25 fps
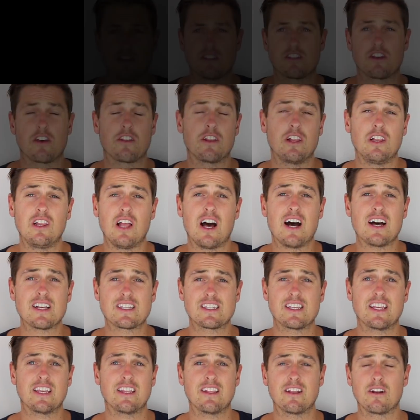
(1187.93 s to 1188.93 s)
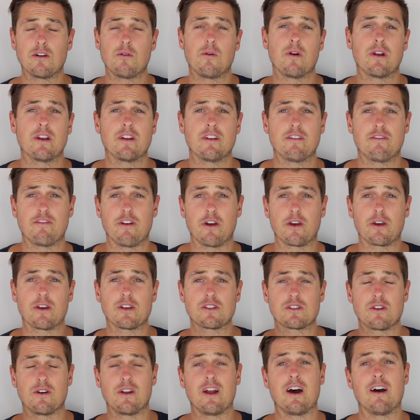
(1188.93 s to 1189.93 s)
So the last thing that I wanted to
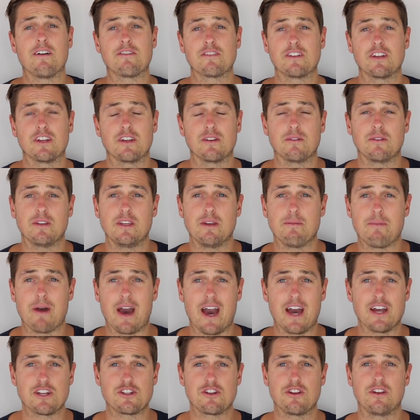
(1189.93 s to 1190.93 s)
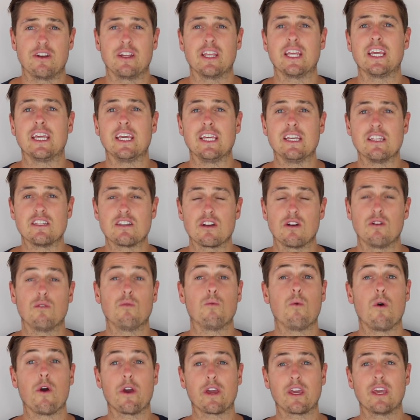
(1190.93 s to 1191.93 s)
focus on after your passion is
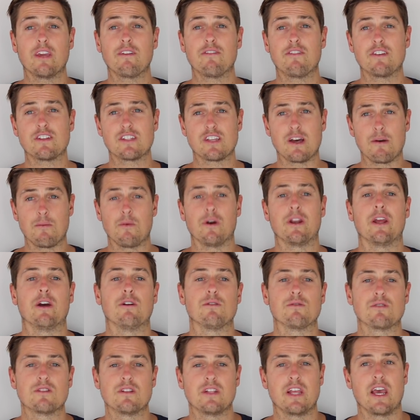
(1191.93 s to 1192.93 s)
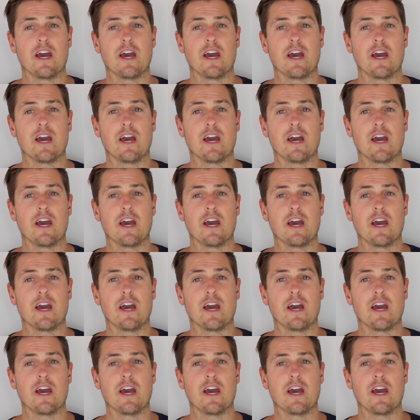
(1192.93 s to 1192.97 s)
working for someone else.